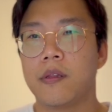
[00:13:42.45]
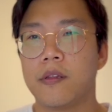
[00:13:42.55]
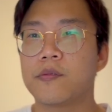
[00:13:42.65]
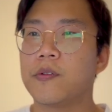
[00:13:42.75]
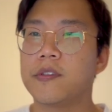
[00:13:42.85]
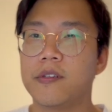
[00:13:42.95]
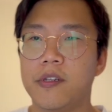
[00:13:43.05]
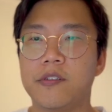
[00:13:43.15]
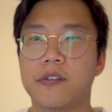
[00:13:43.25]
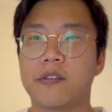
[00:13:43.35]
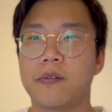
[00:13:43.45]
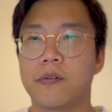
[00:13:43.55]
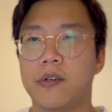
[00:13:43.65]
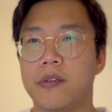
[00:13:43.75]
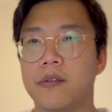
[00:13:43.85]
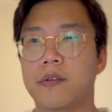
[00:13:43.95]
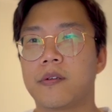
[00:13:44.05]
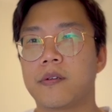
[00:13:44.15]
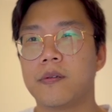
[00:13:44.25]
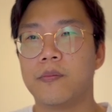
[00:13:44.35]
This one's an interesting one.
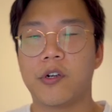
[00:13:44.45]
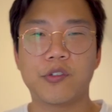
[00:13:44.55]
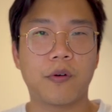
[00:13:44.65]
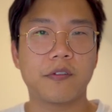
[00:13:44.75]
Martial